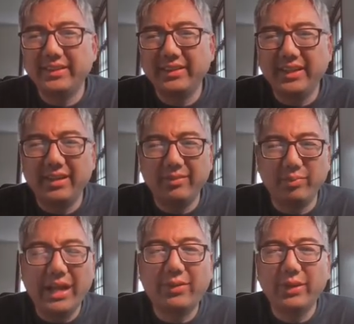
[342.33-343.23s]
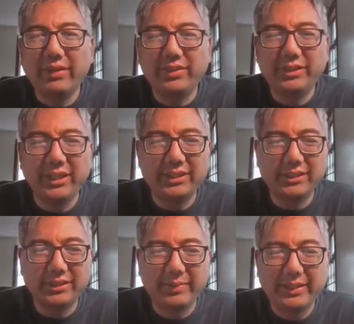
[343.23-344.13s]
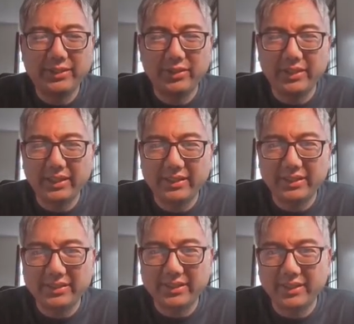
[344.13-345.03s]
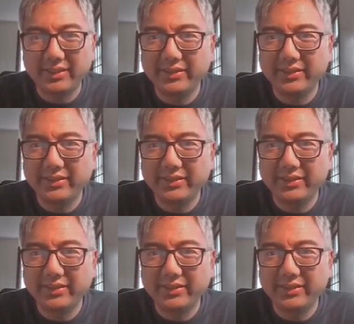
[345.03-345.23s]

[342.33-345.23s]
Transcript: that black would have to check is to make sure that this